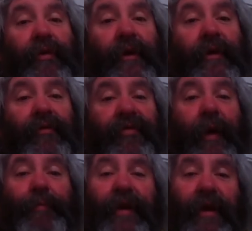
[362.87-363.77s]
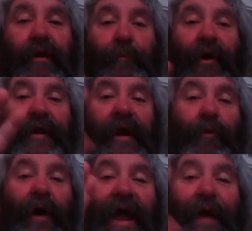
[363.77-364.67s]
and stepping into Monday.
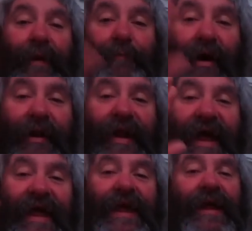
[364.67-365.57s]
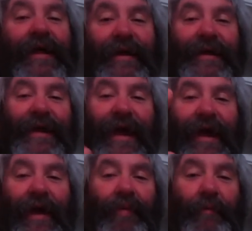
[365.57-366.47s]
Well, happy Monday. Yeah,
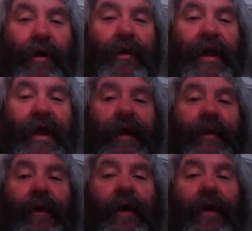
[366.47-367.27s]
happy Monday.